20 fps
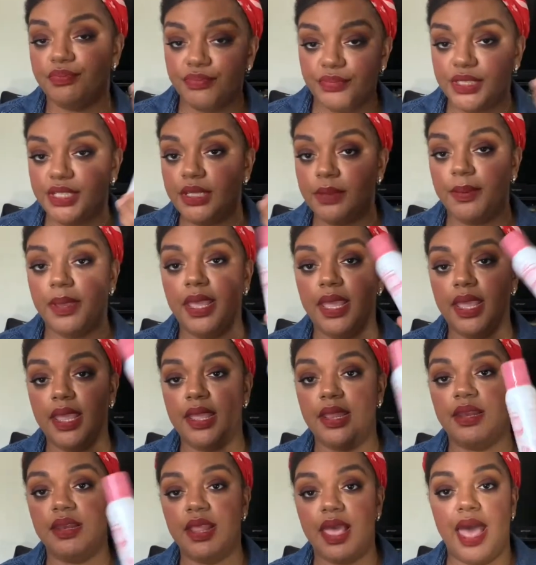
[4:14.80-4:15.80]
to the
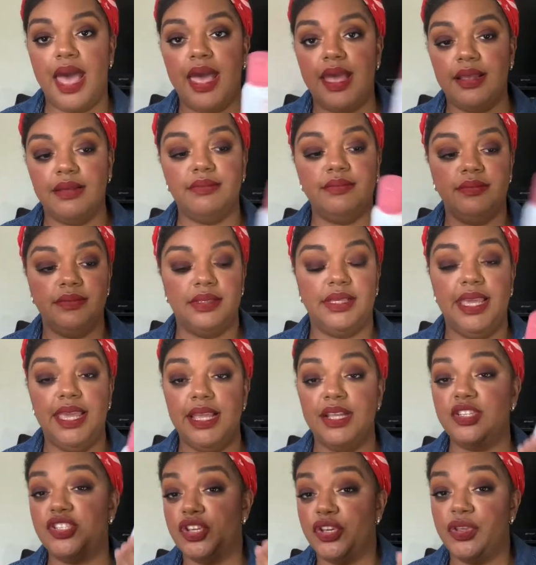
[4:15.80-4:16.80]
pan. I
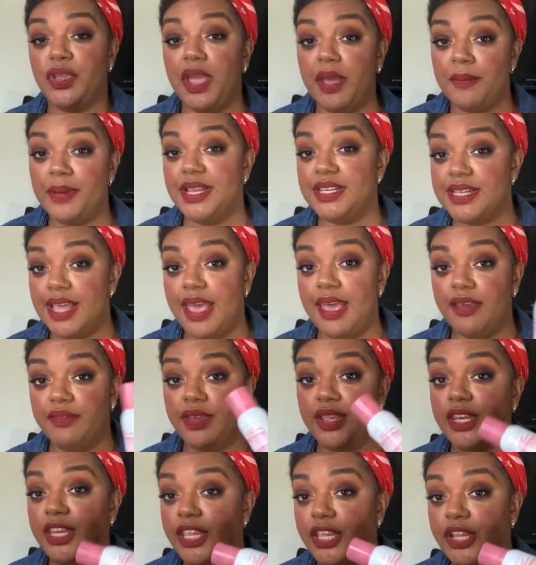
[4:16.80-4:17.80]
can't show you how much I have
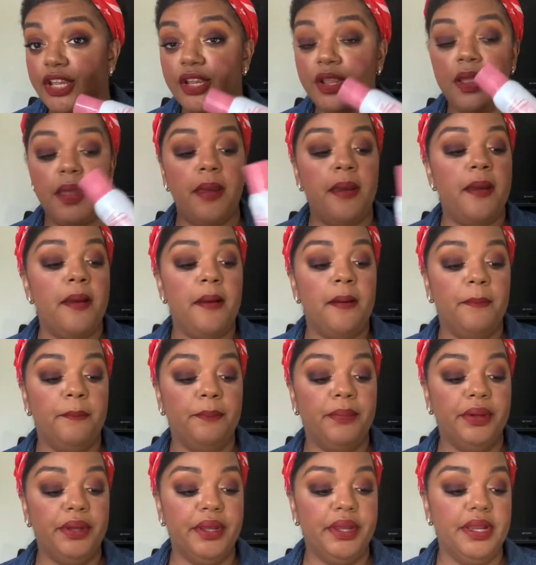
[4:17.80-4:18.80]
in here,
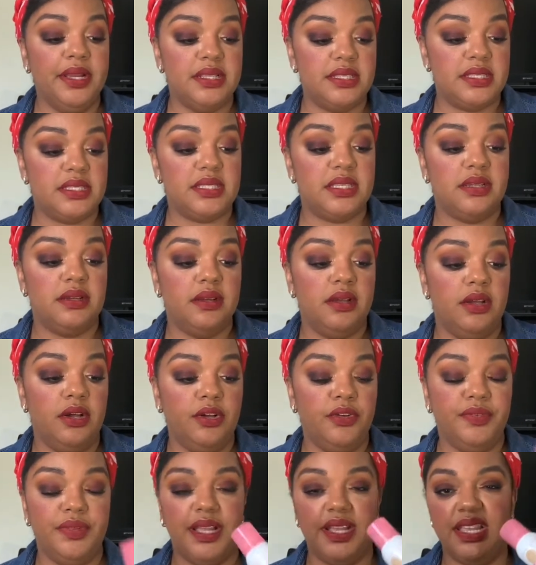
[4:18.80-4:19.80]
but
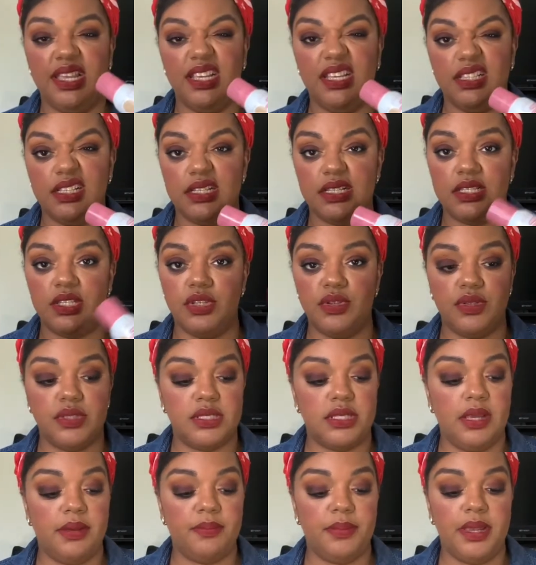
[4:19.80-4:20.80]
hopefully I can get this used
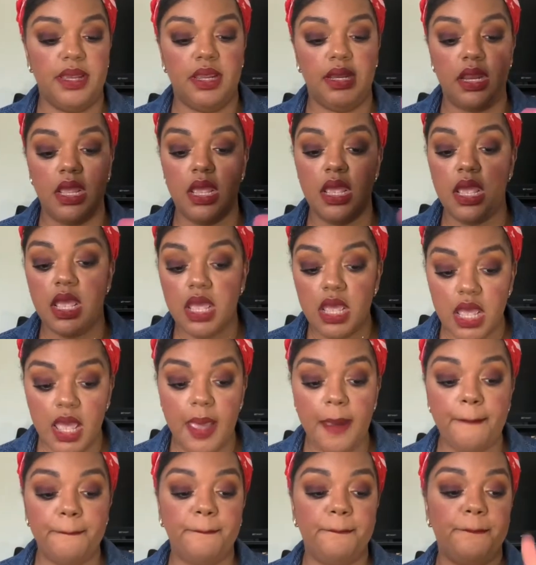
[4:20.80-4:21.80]
up and
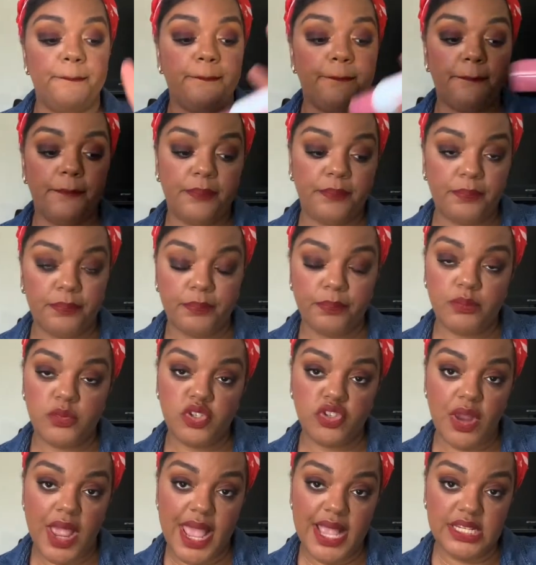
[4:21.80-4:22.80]

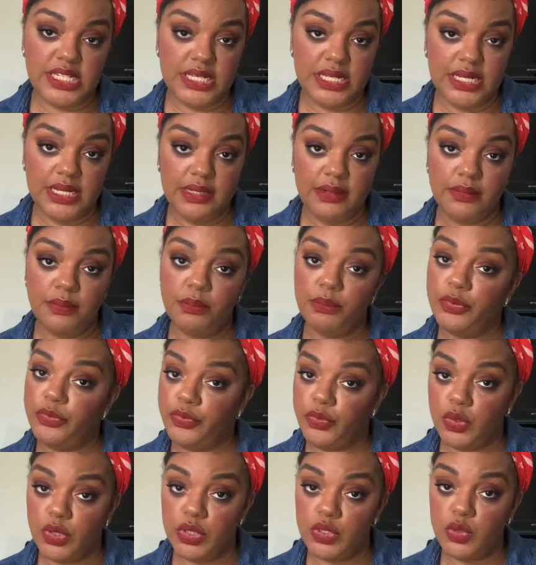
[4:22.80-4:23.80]
trash it
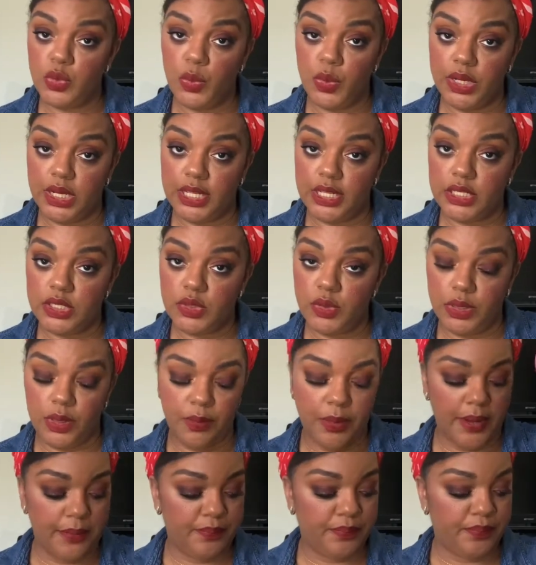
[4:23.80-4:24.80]
before twenty twenty-one.